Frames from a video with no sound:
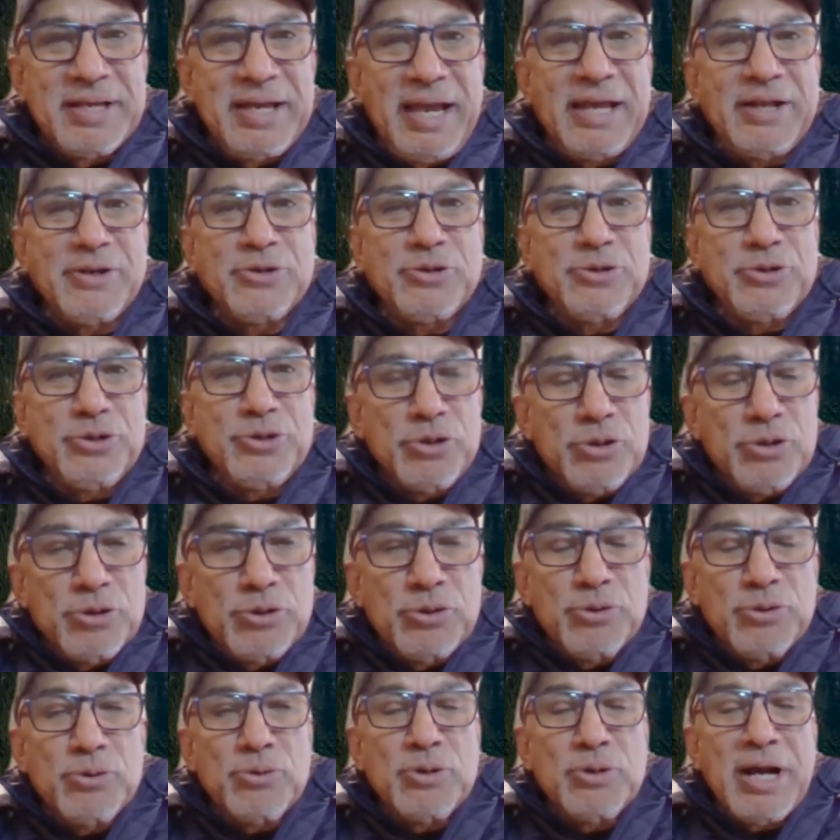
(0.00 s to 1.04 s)
And
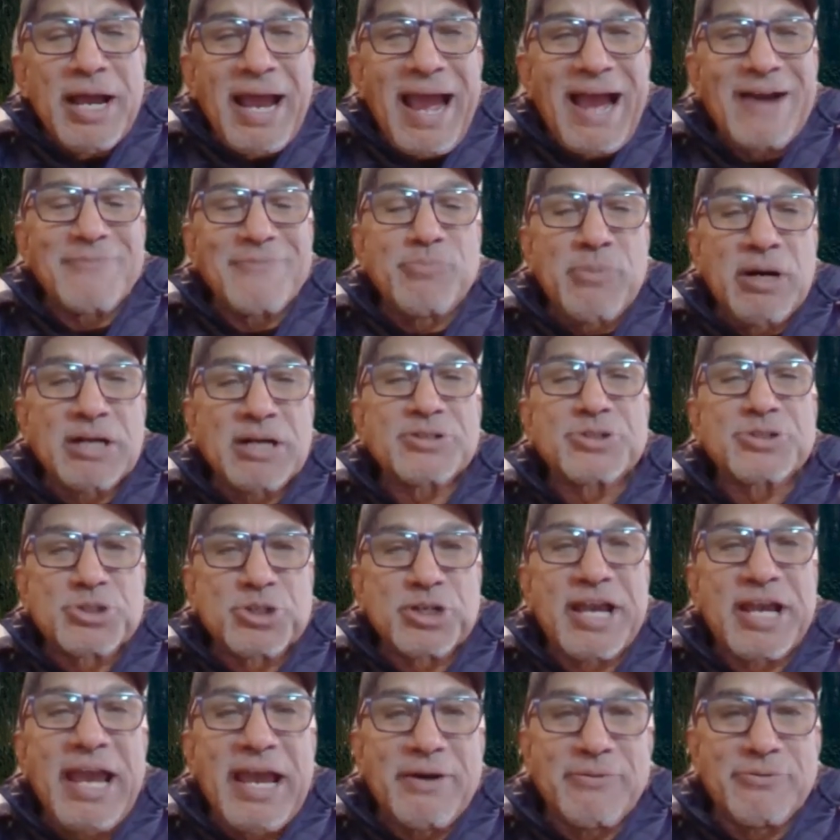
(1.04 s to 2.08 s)
you have much
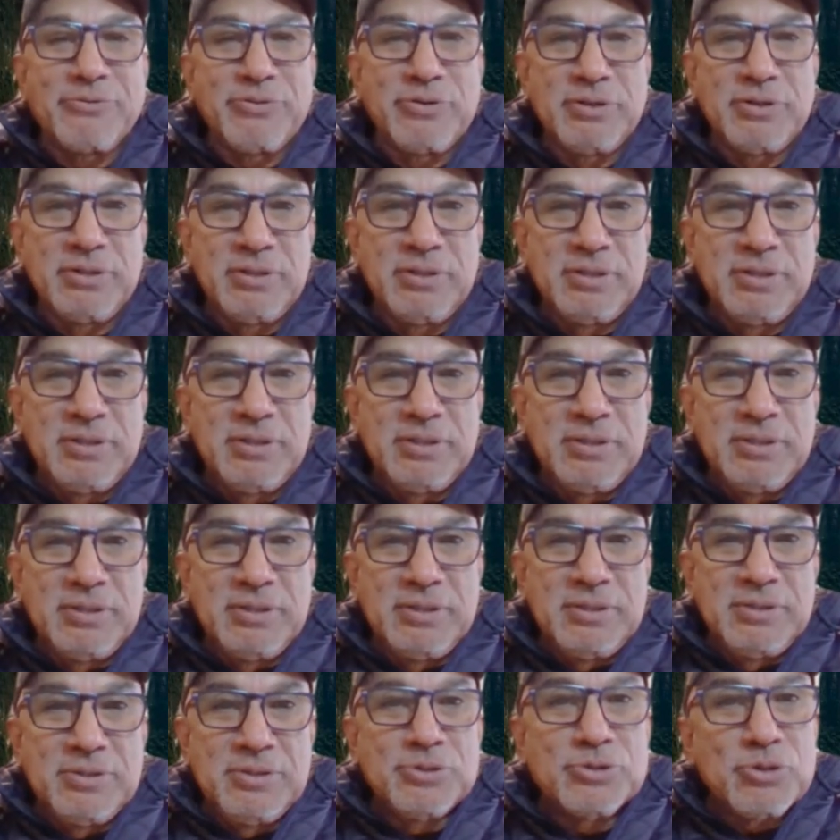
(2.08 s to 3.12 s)
to give.
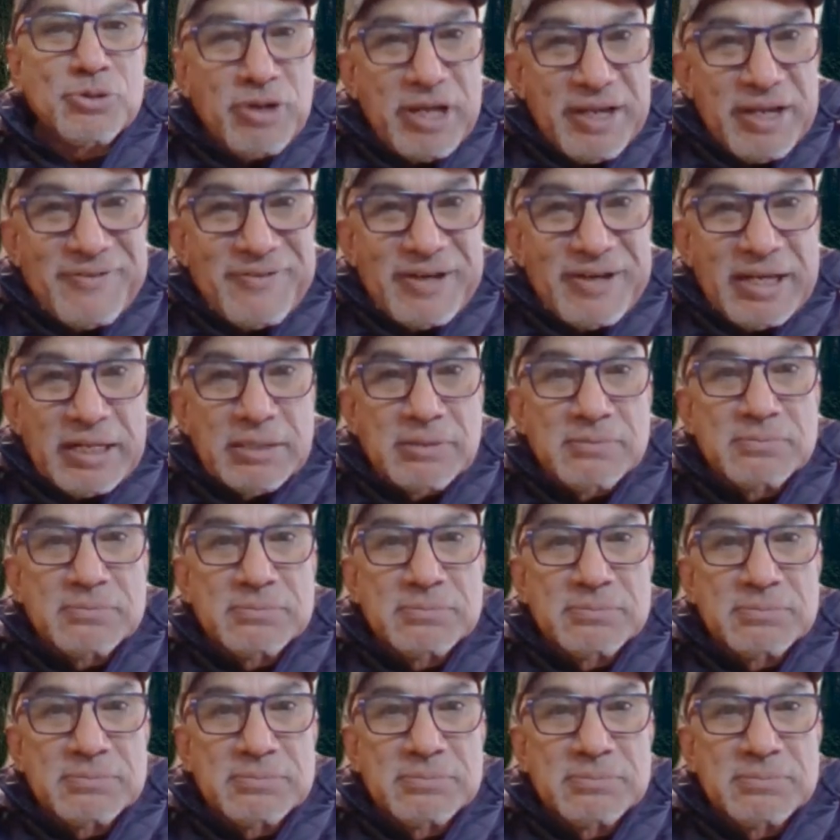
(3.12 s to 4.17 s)
So give it.
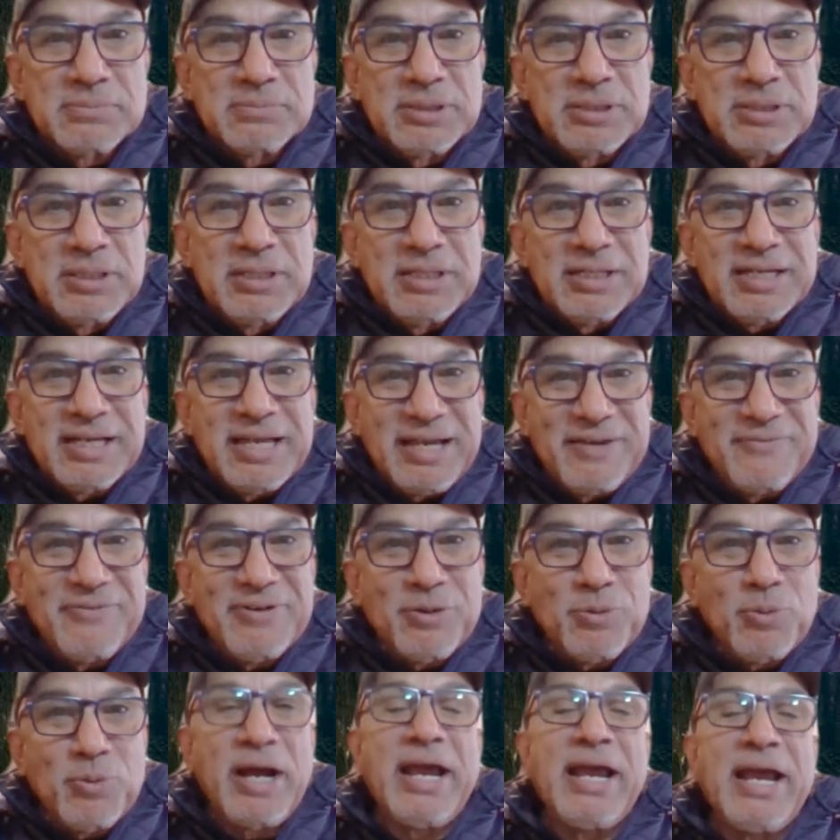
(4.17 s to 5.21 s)
Give it
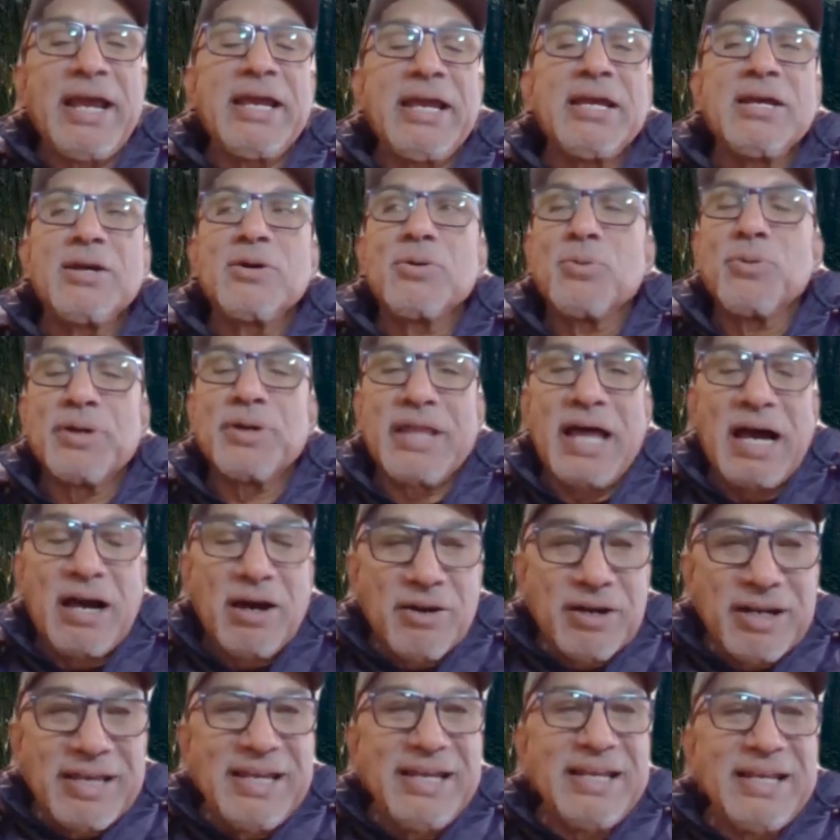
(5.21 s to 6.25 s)
away
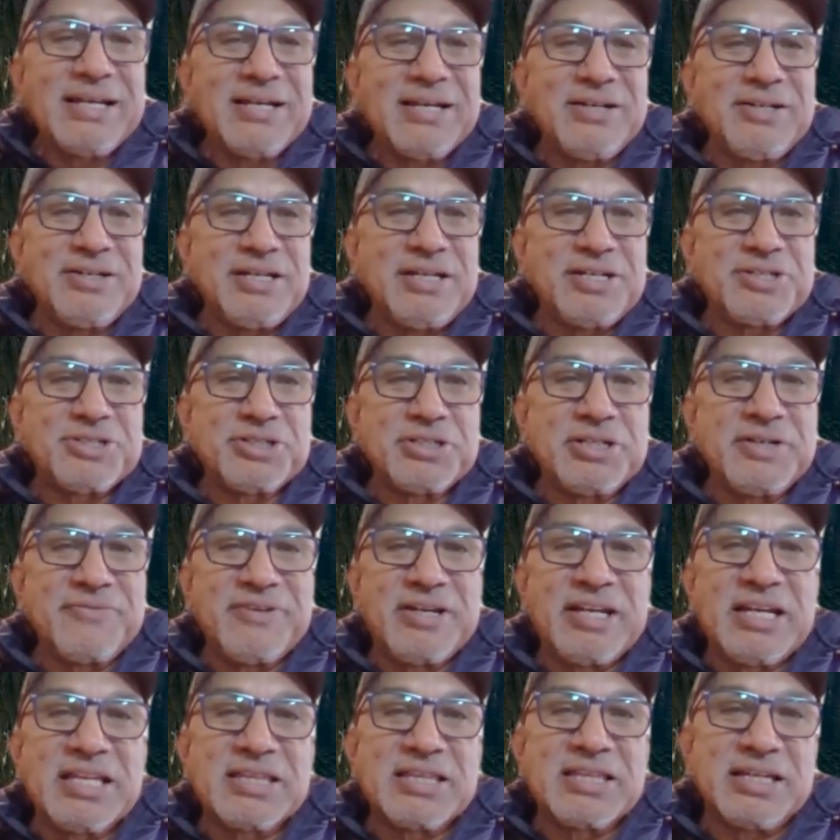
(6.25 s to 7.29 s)
without any condition of
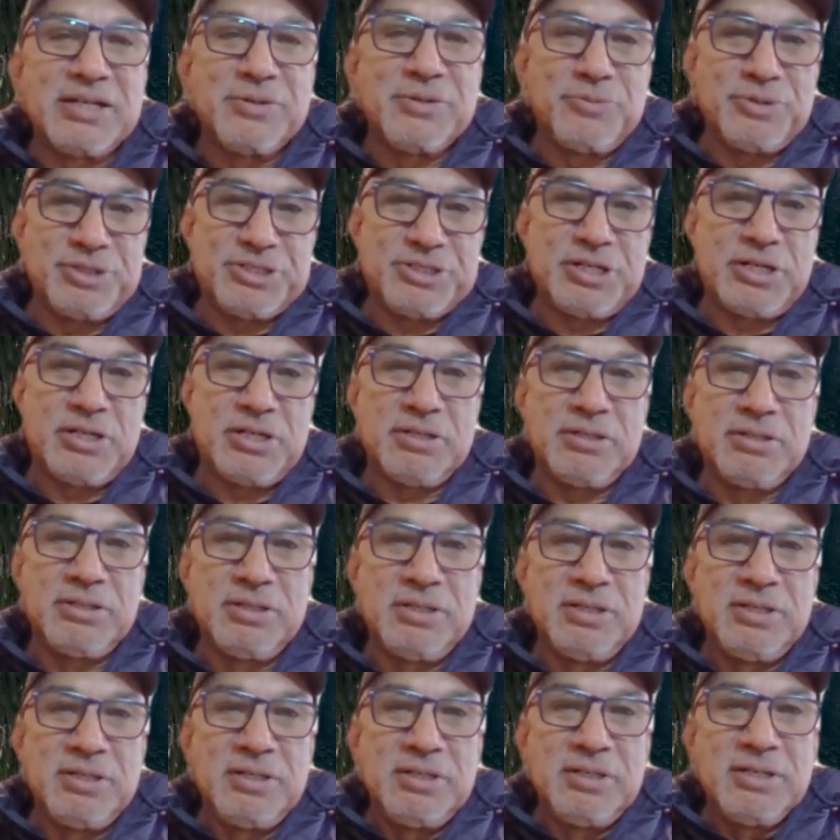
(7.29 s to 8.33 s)
anything in return.
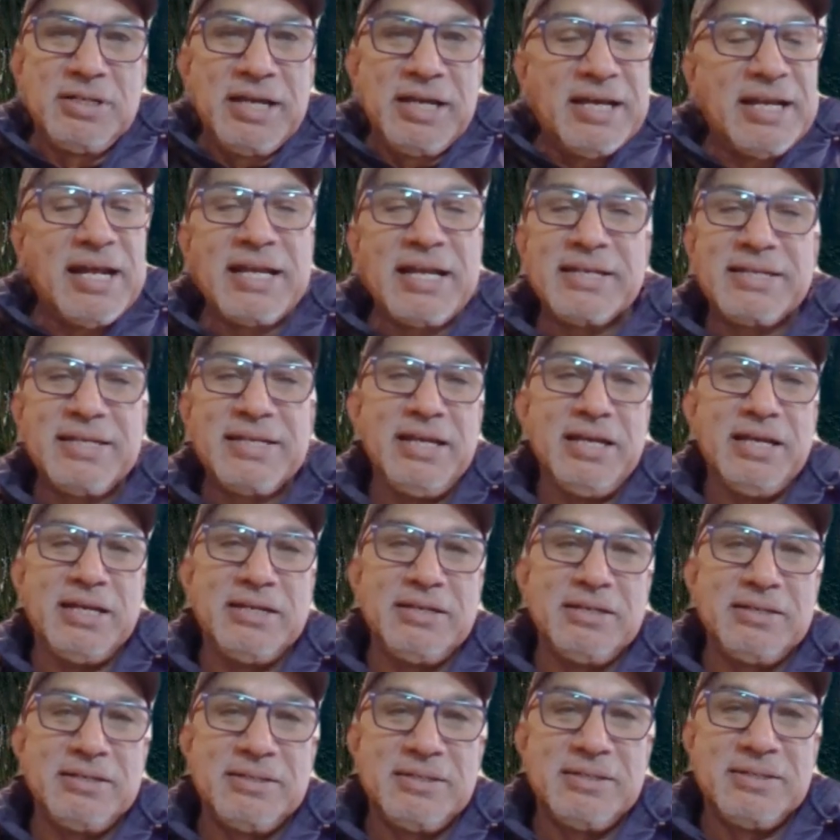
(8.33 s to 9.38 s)
And I
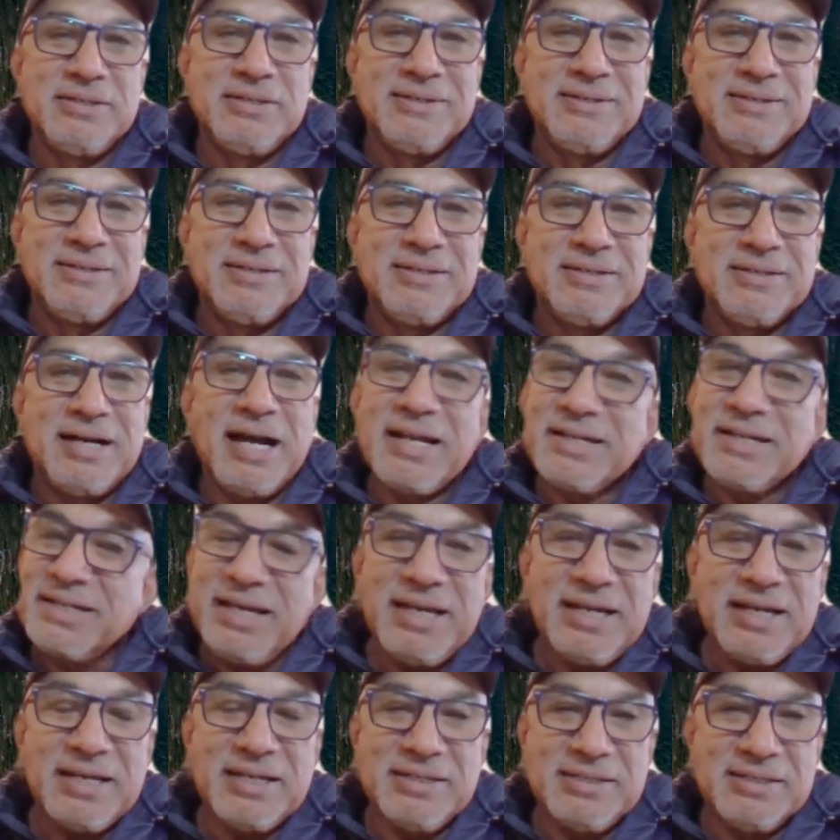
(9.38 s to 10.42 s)
did. I
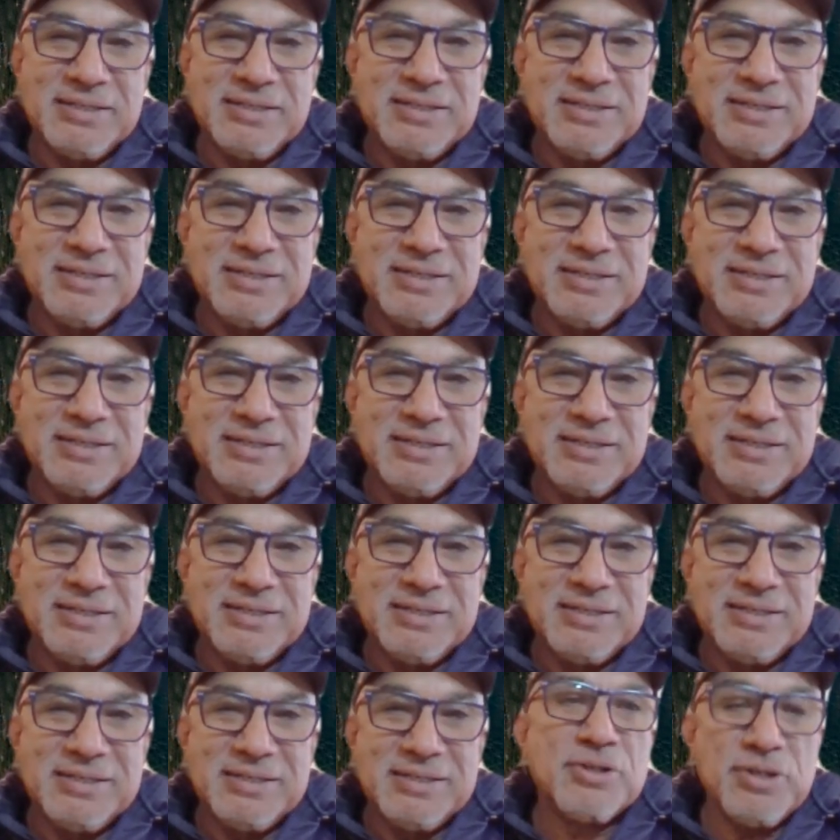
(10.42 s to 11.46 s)
did. And there,
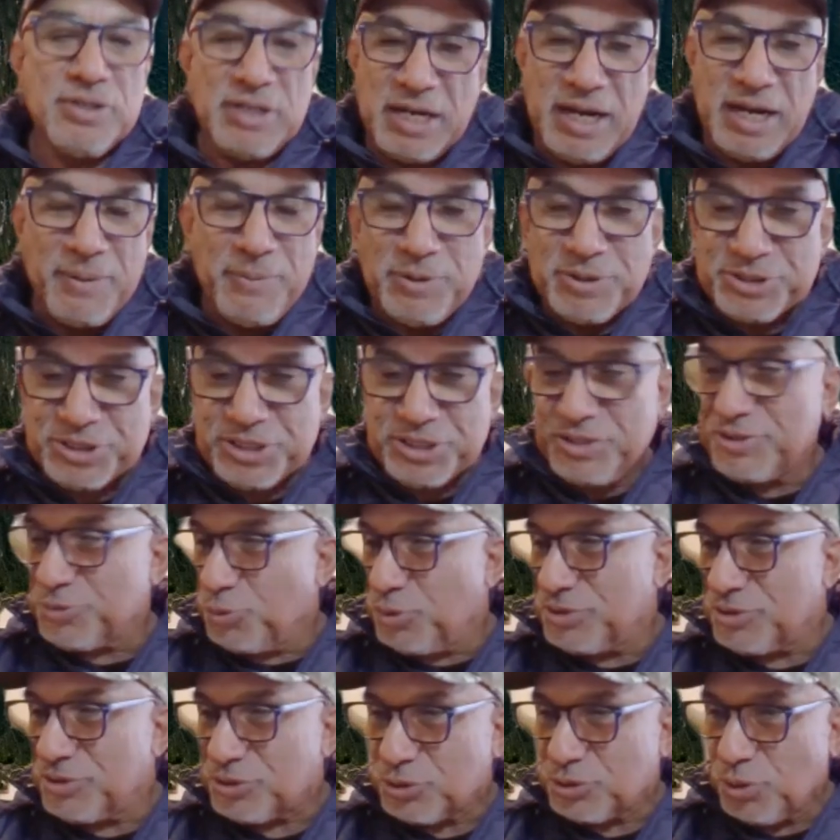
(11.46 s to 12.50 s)
there, and I want to share this one
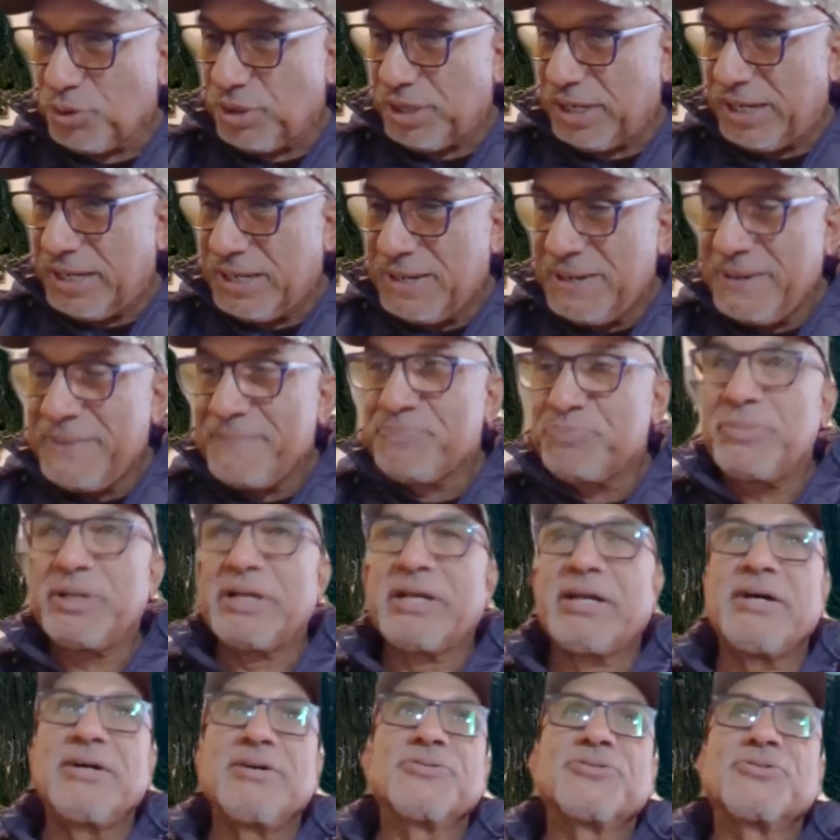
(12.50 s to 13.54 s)
story
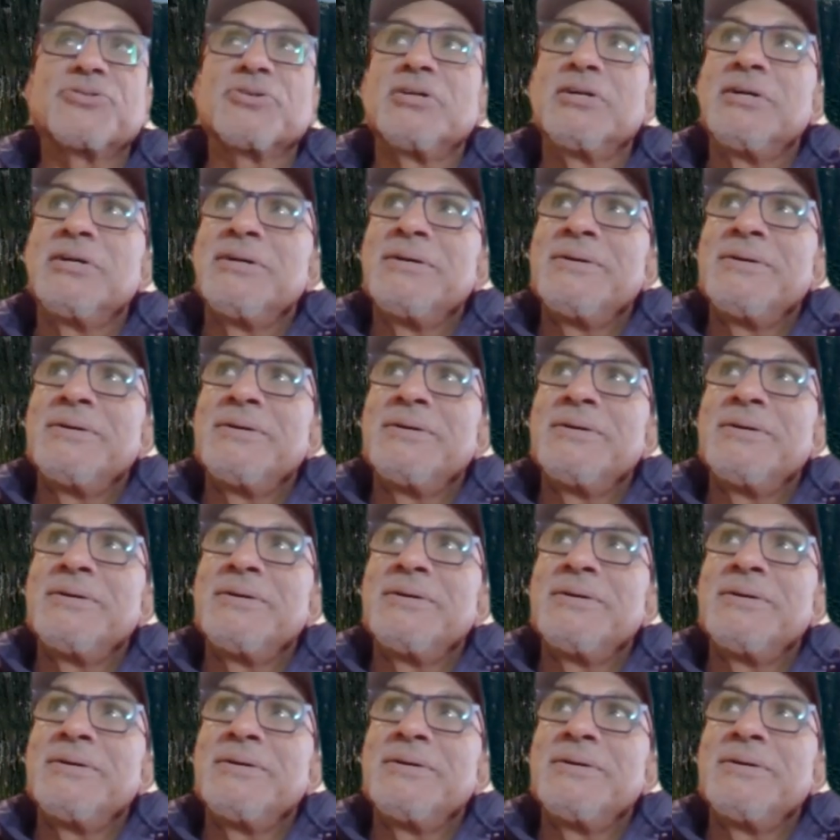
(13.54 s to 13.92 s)
because